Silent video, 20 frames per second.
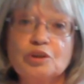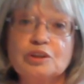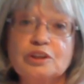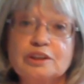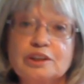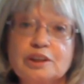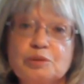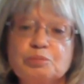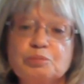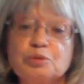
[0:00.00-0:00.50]
what
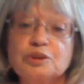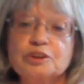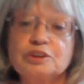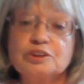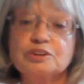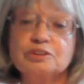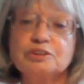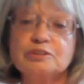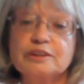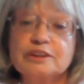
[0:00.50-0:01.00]
can I bring
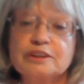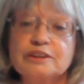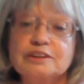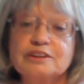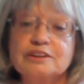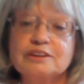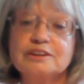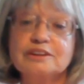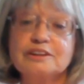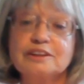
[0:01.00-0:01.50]
to
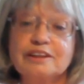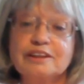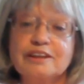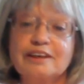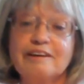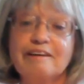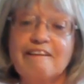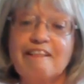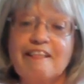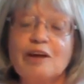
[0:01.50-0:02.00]
it?
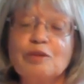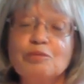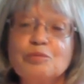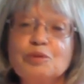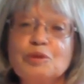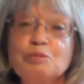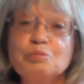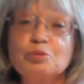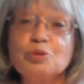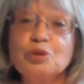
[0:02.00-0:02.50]
And
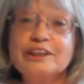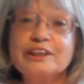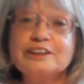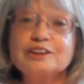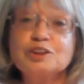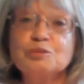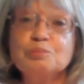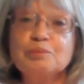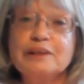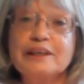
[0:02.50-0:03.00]
we
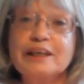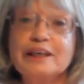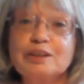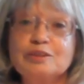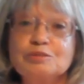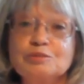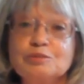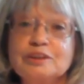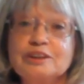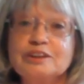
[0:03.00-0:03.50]
bring, to
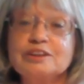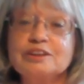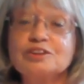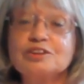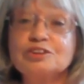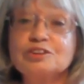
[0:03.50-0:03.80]
begin with,